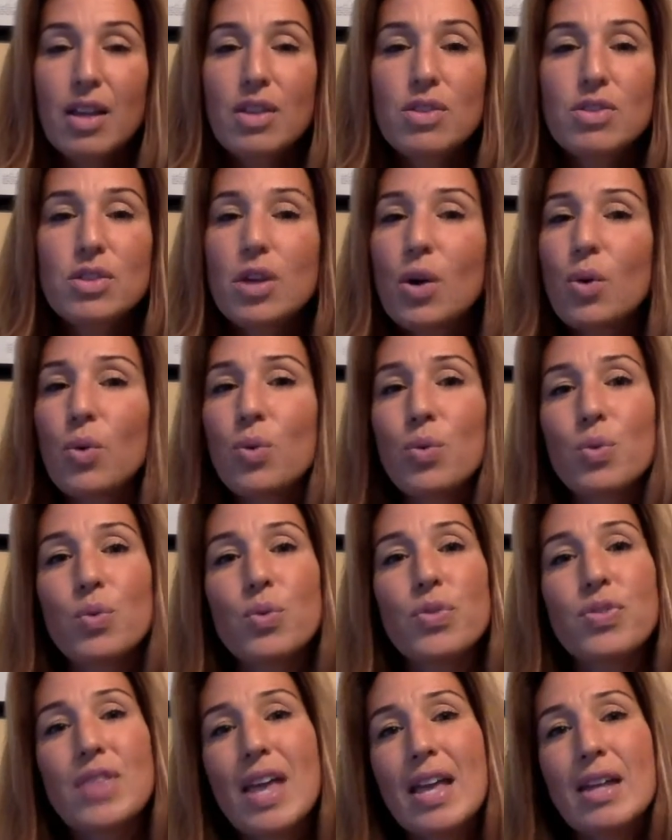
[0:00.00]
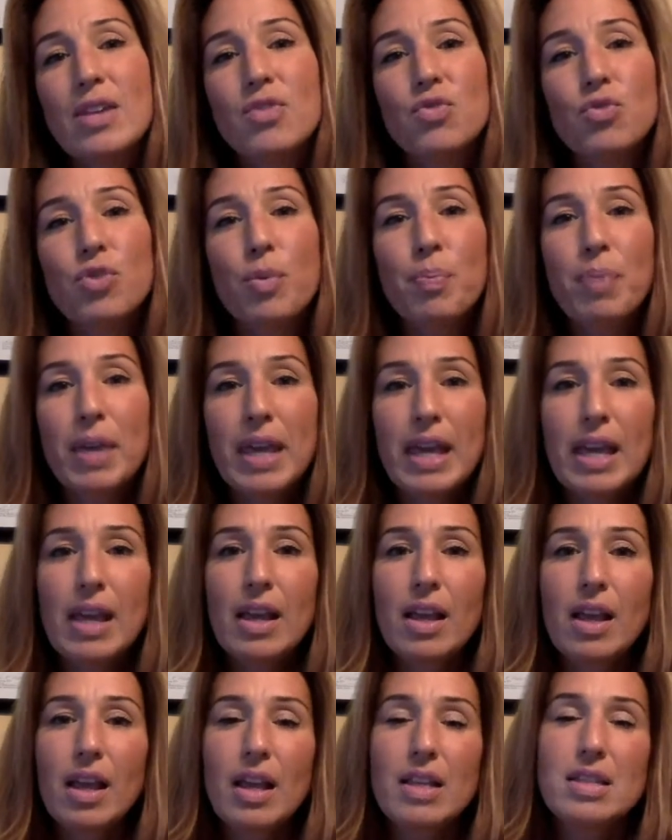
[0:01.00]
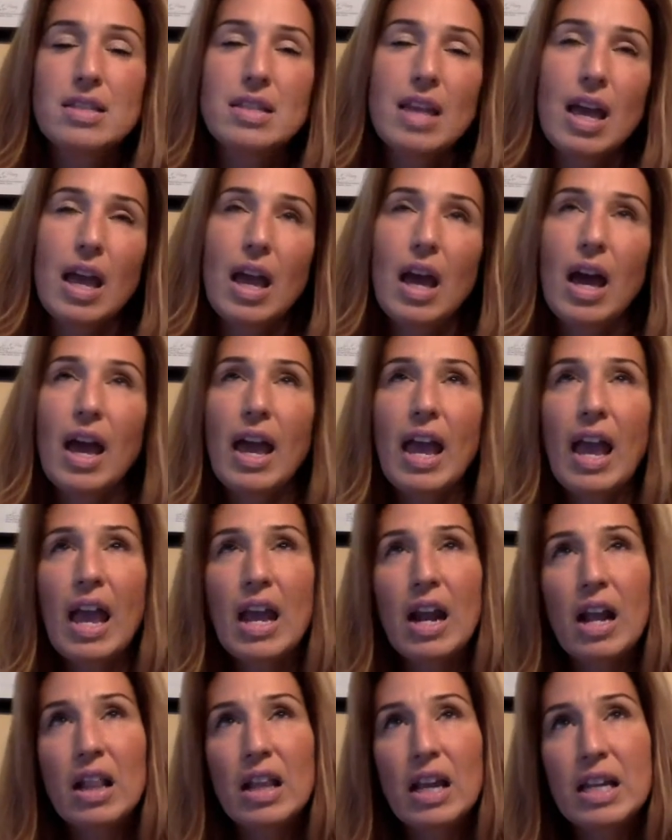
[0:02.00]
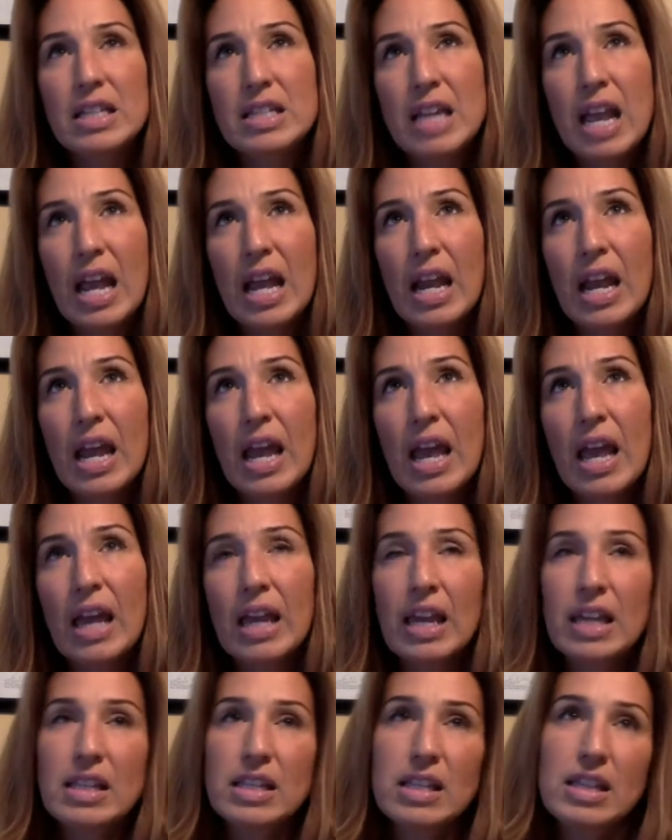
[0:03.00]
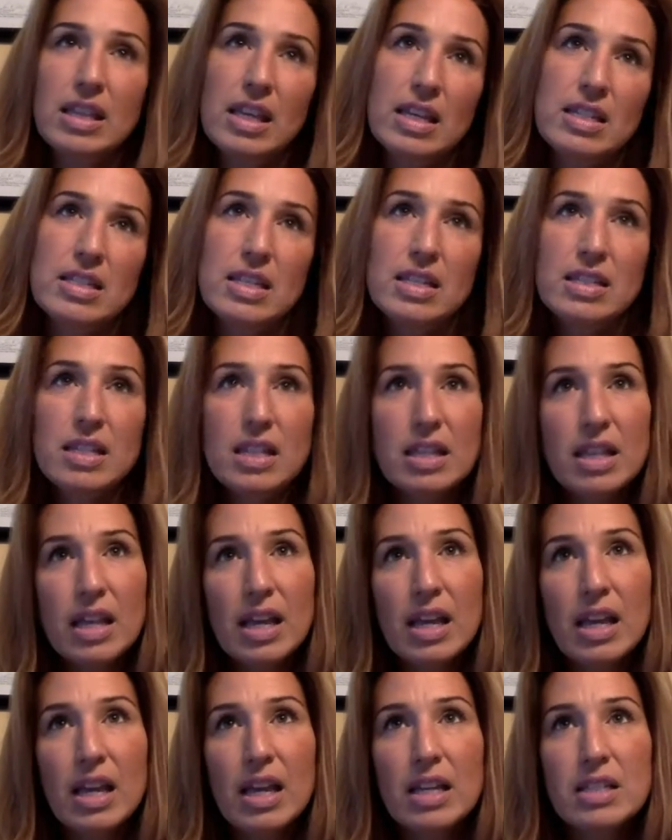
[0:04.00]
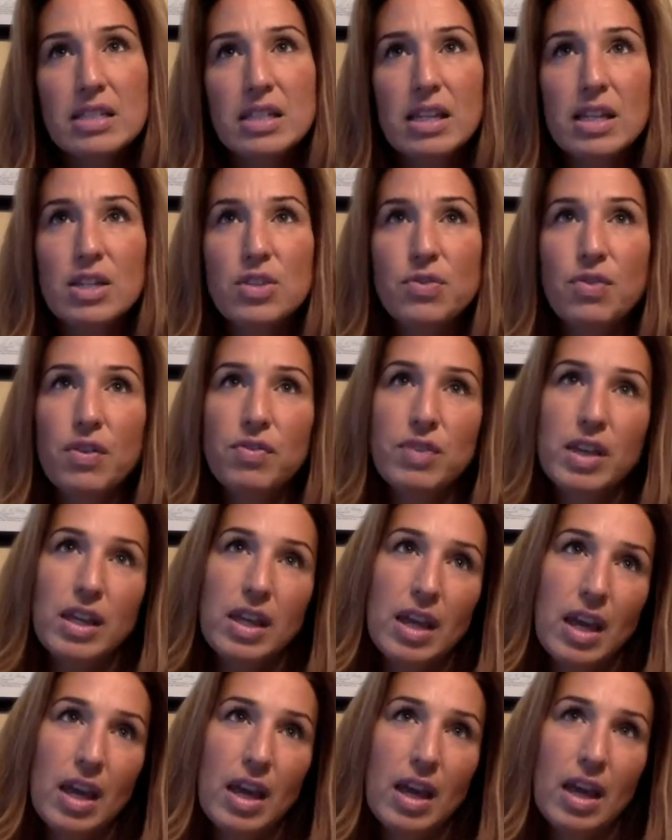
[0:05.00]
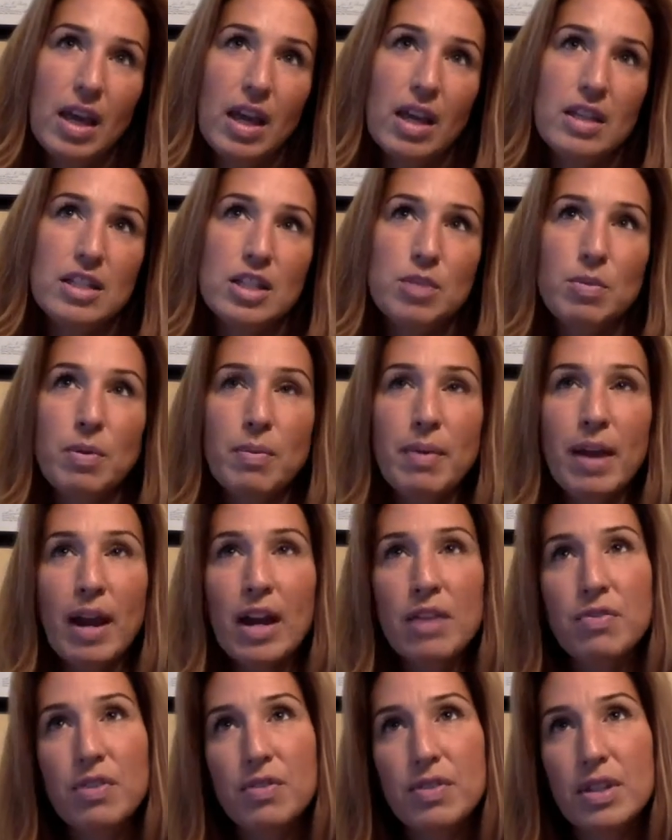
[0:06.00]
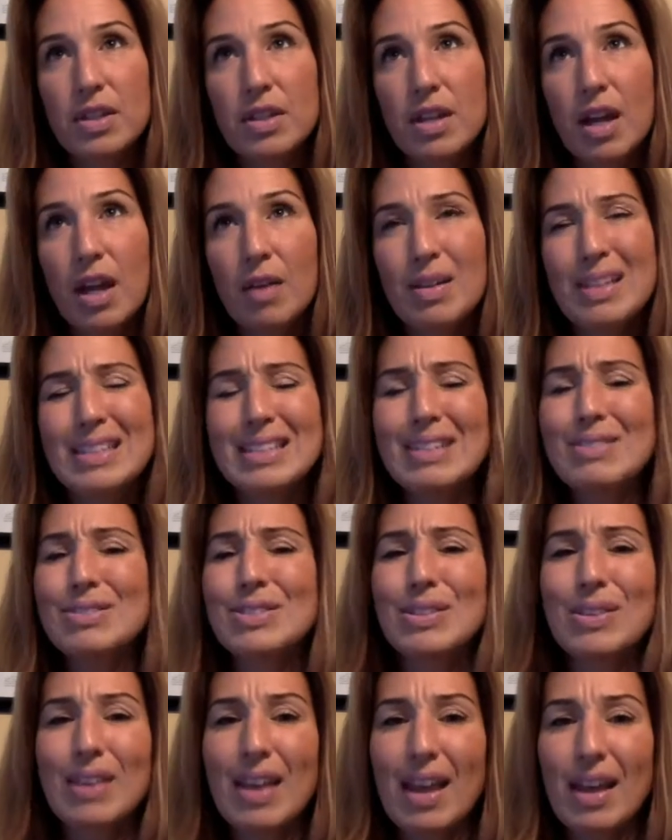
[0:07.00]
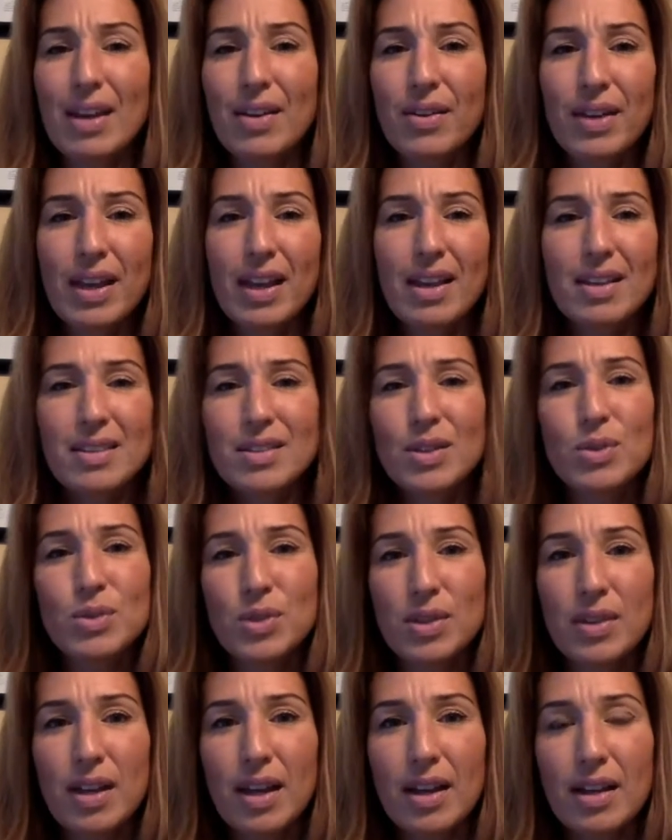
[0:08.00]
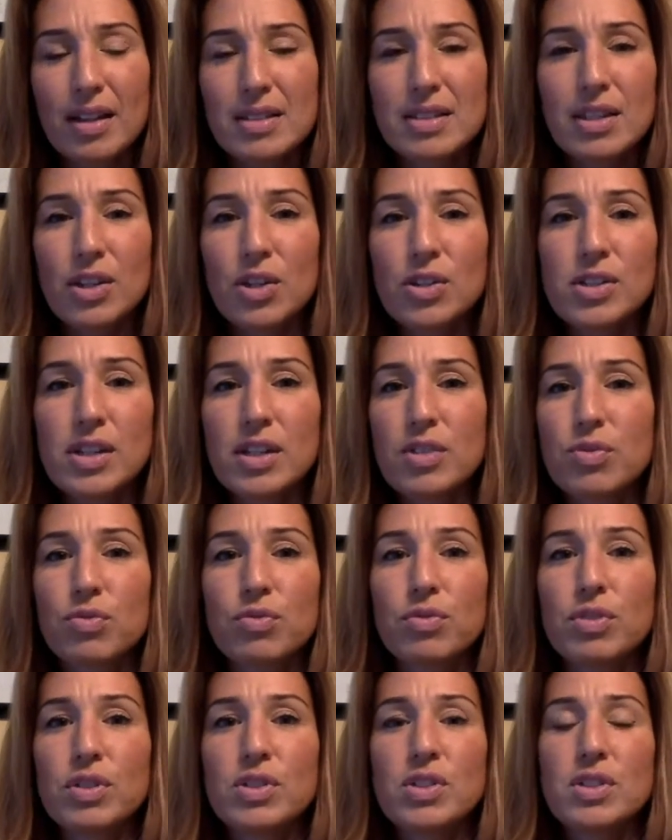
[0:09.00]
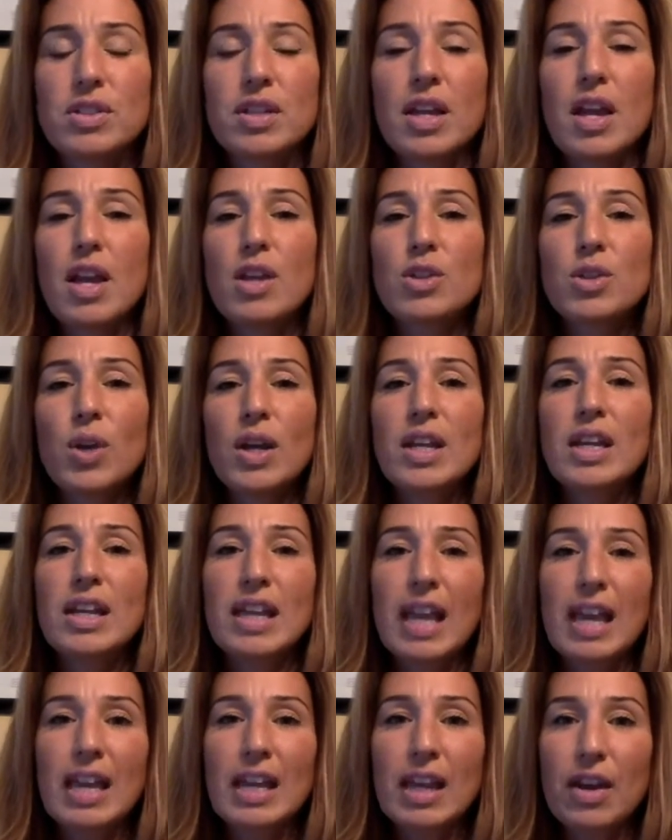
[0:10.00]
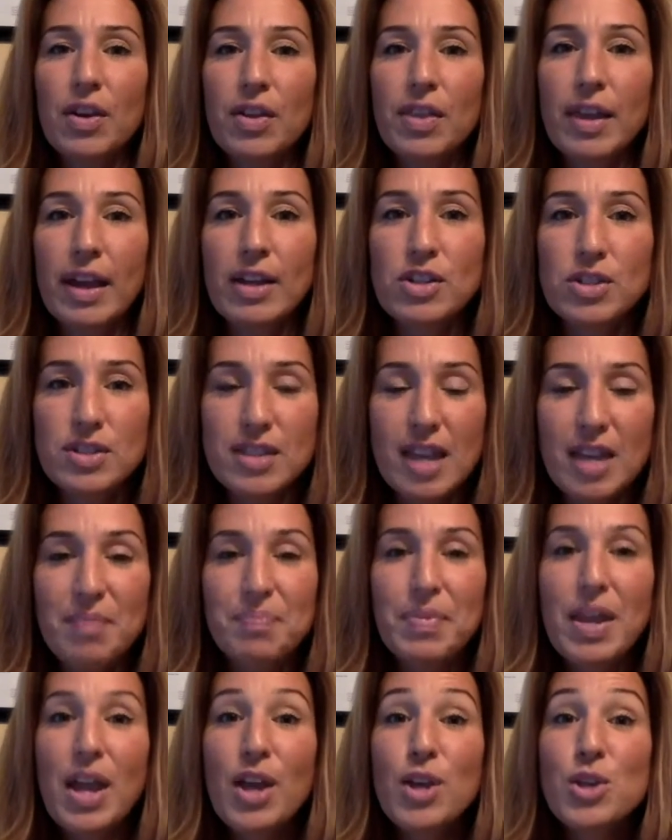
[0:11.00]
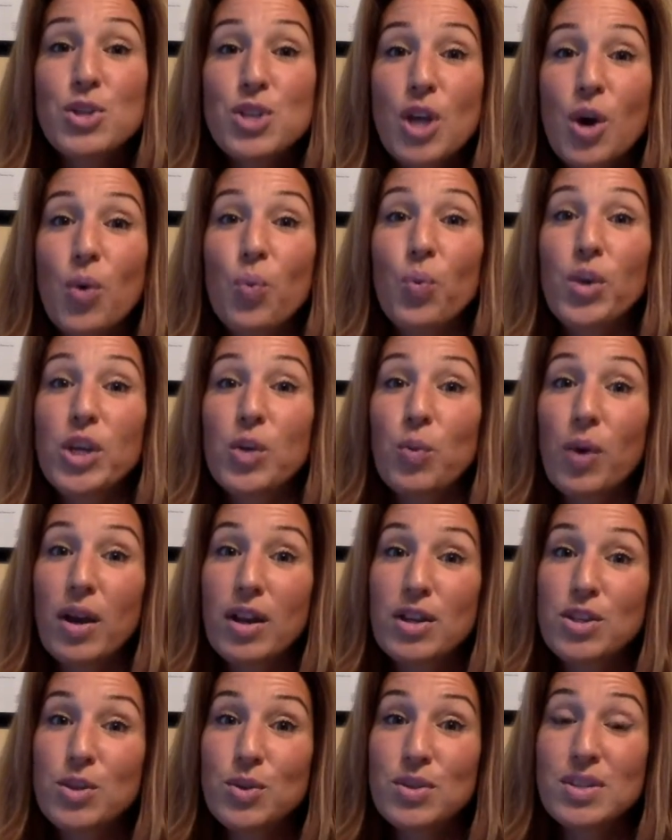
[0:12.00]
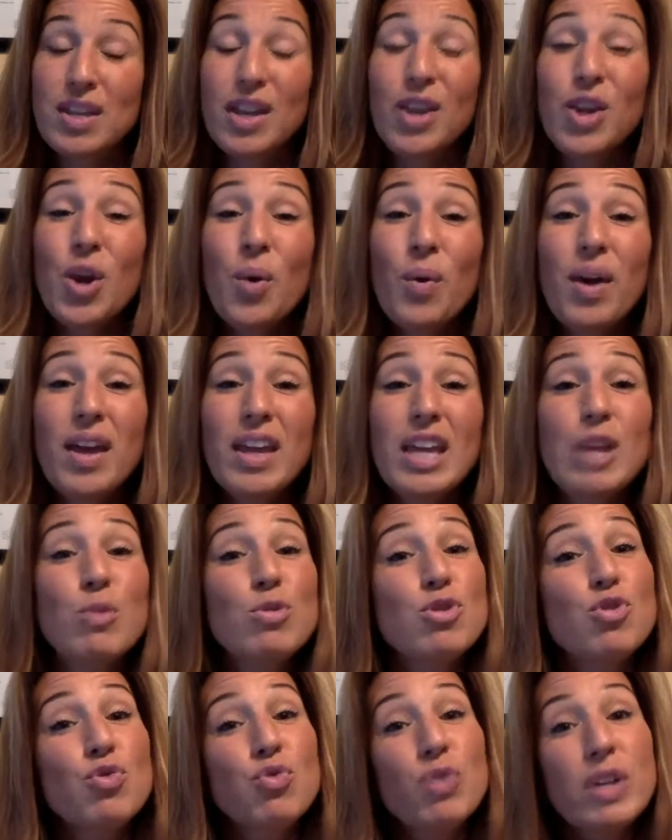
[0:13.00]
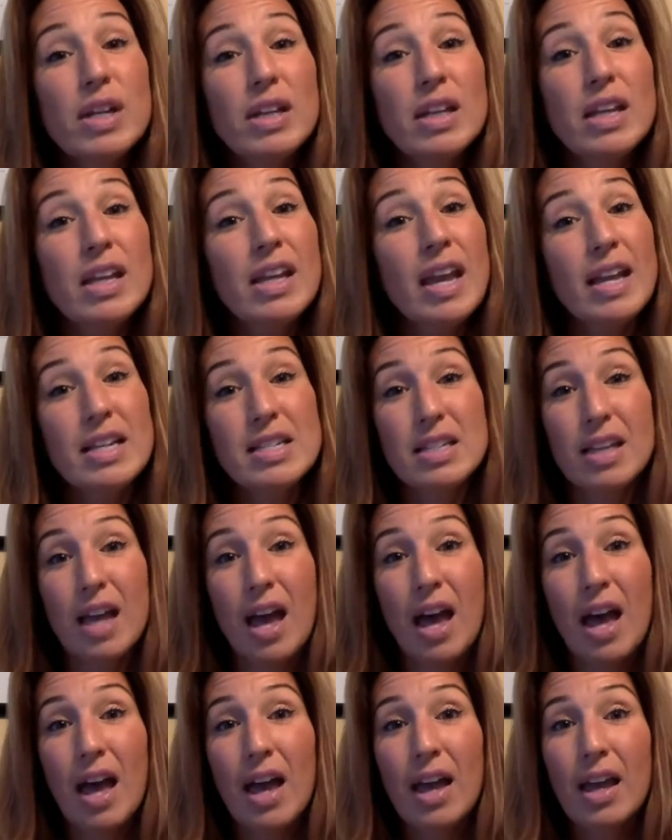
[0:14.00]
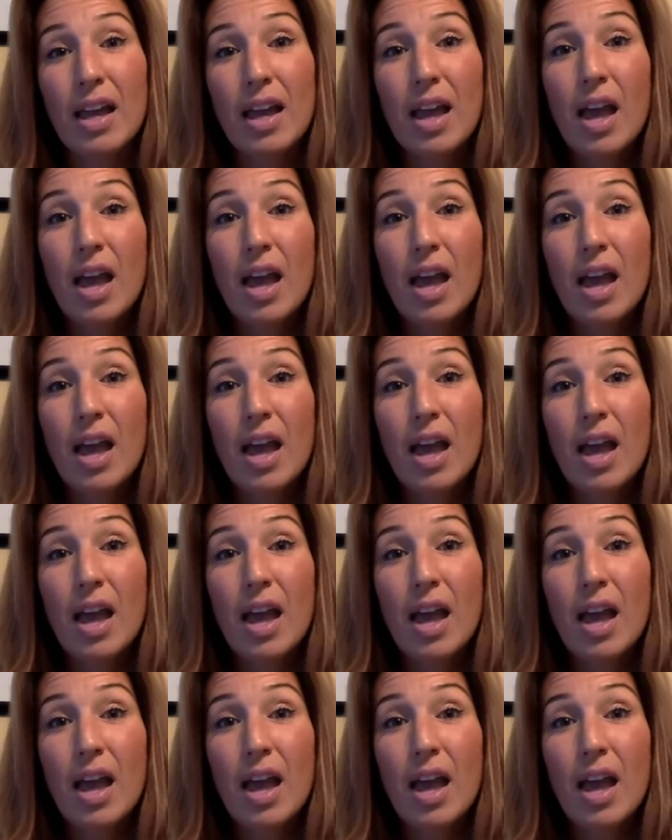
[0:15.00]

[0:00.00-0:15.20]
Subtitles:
Don't then repeat and say, I hate online dating. He did this, this, and this. He has 50 kids. He's been married 50 times. Like, don't do that. Okay. Don't do that. Cause then you're like, you're just totally negating everything I just said. So what you want to do is say, you know what? He was really nice guy.